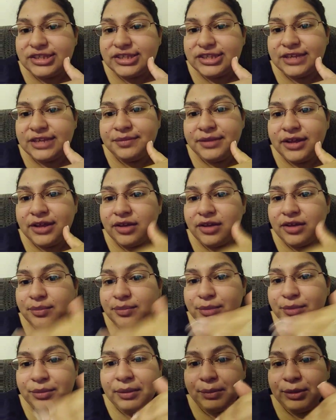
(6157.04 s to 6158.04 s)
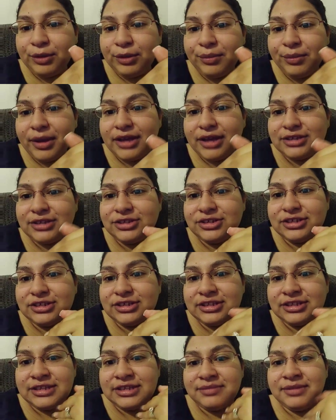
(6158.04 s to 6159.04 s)
send me. I'll put my PO box. You
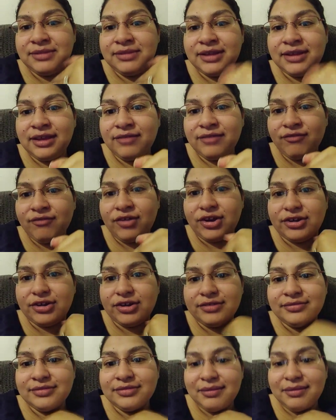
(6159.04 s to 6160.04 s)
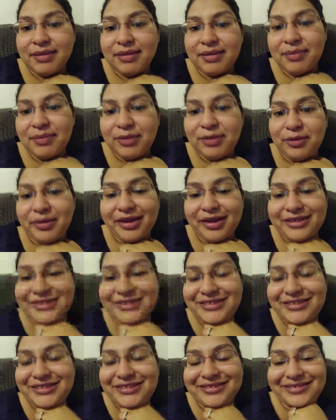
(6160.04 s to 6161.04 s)
can send me a gift card in my PO
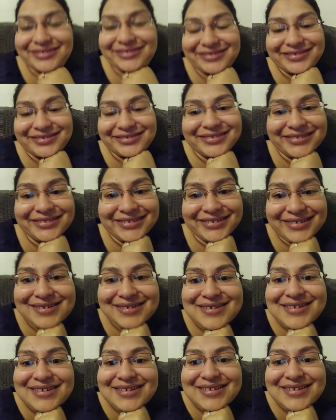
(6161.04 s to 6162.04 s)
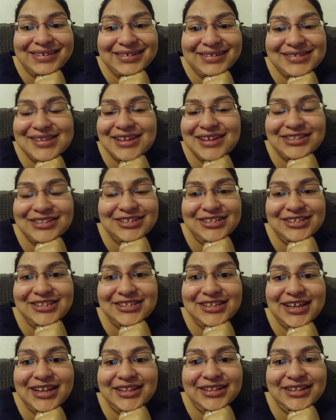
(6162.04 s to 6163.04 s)
box. Because that's
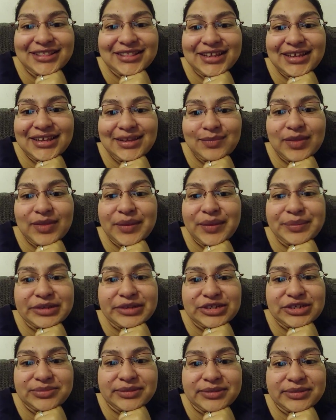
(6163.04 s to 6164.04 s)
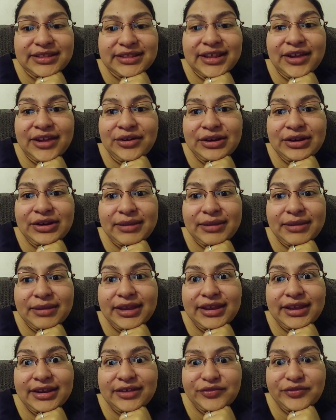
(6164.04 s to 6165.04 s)
just sad that they keep that much money. They already
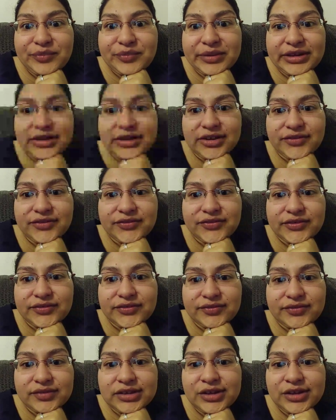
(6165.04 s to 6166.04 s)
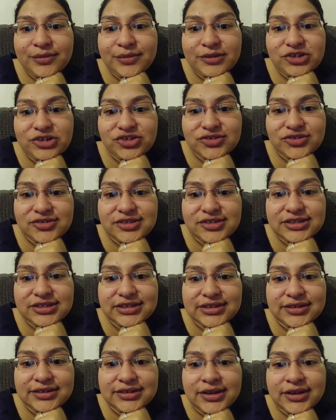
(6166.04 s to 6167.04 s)
make enough money off of commercials
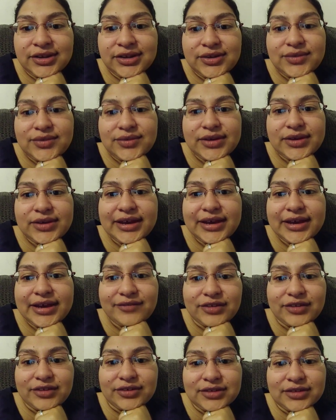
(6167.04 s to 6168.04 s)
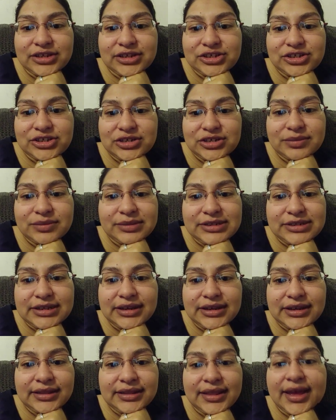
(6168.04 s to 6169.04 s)
and what have you. They shouldn't be
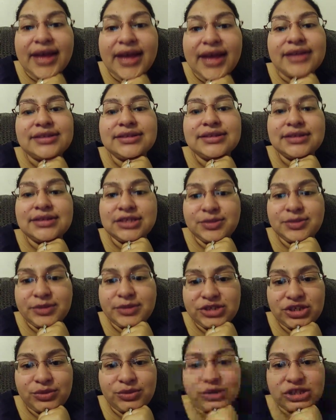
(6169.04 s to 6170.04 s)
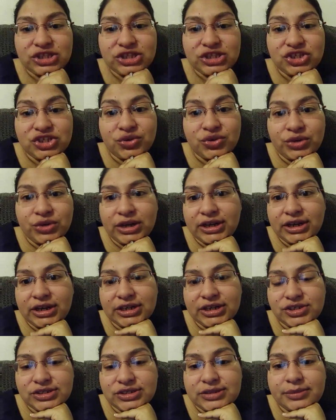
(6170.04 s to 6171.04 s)
taking that, especially when it's
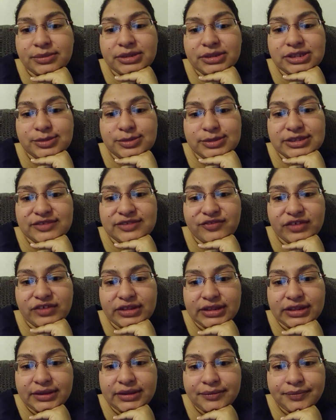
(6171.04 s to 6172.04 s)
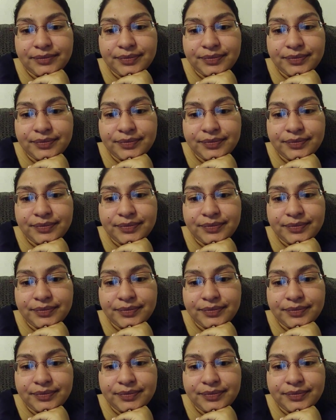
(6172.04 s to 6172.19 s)
donated to somebody specifically.